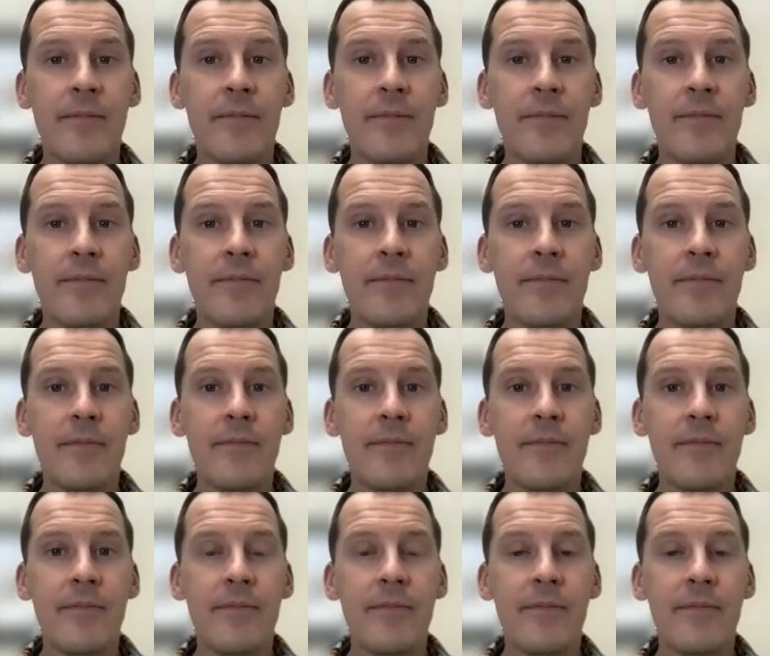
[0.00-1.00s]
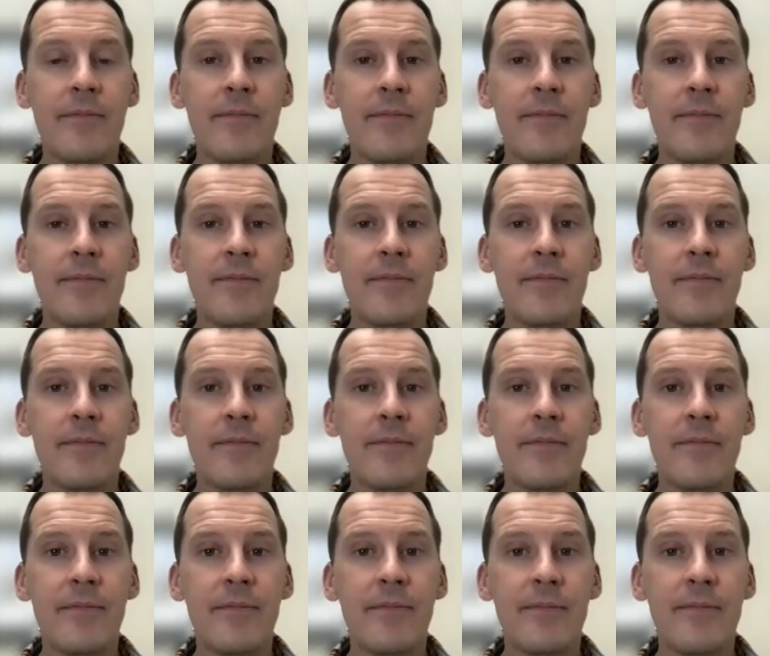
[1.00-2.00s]

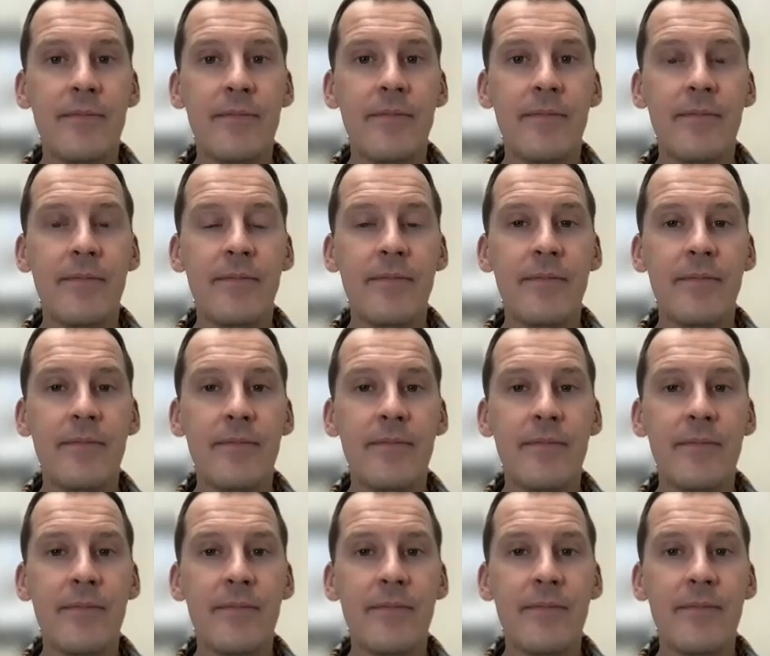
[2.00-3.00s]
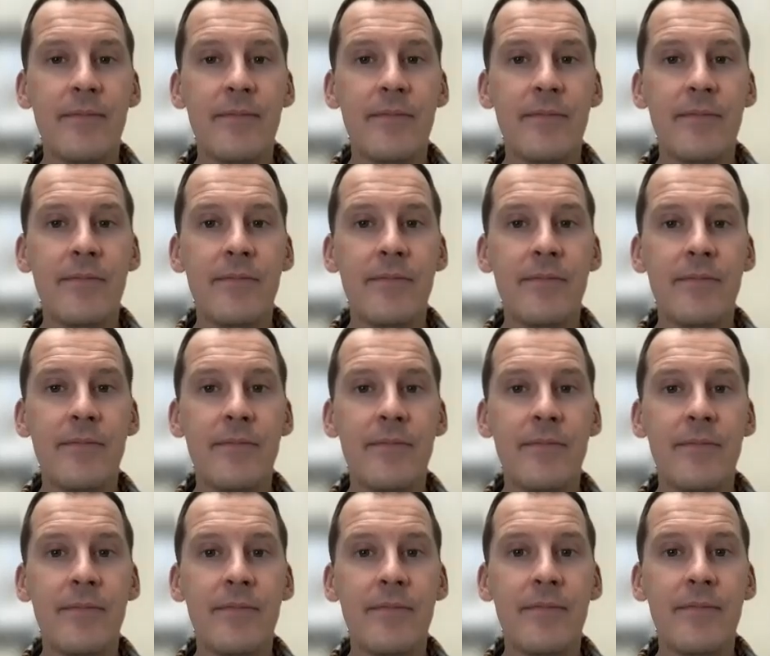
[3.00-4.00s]

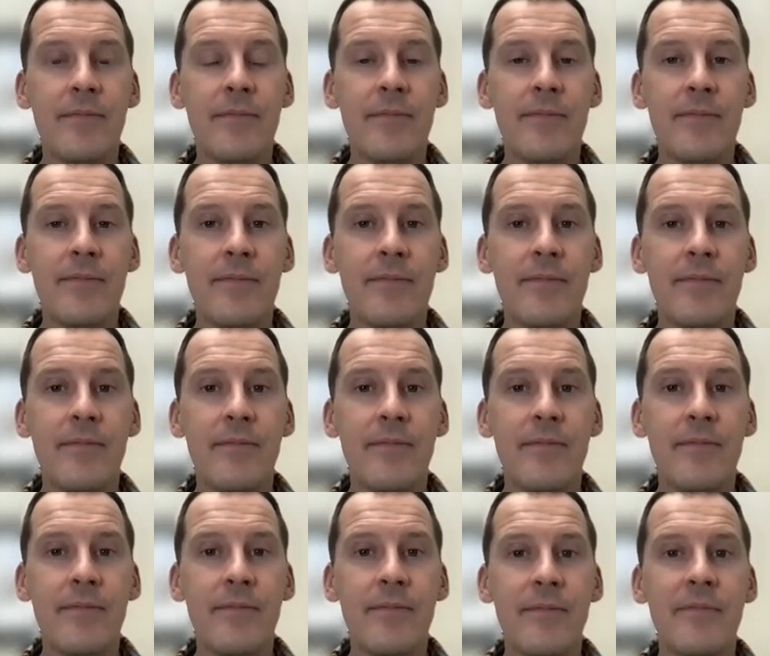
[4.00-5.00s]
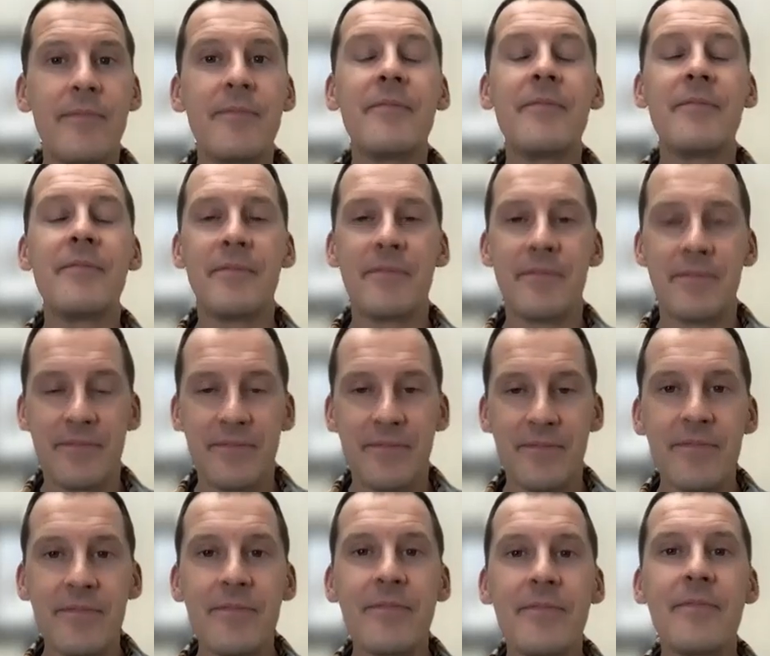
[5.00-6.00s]

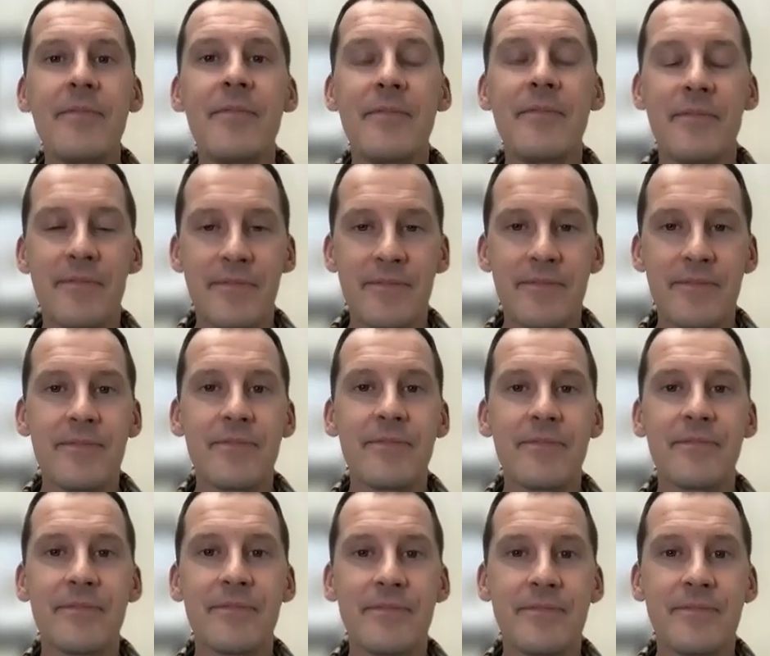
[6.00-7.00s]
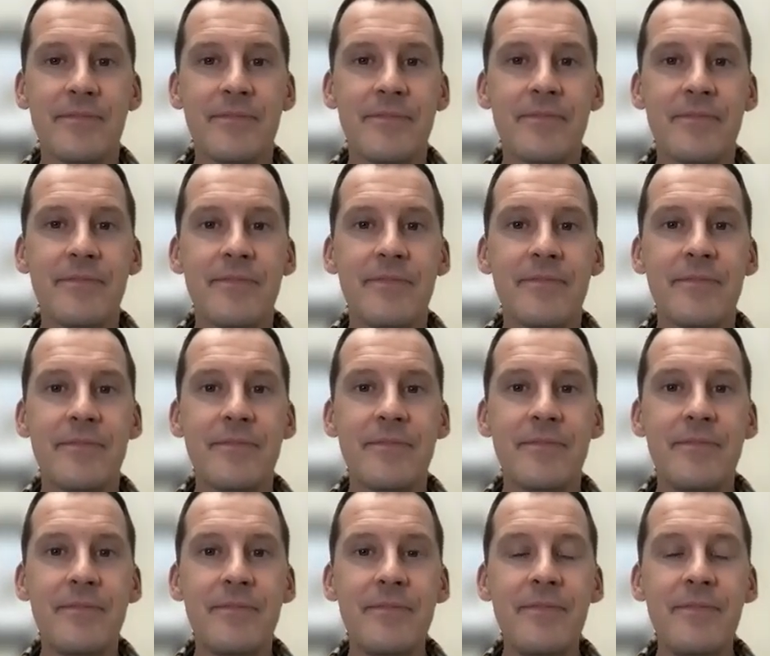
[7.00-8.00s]
(silent)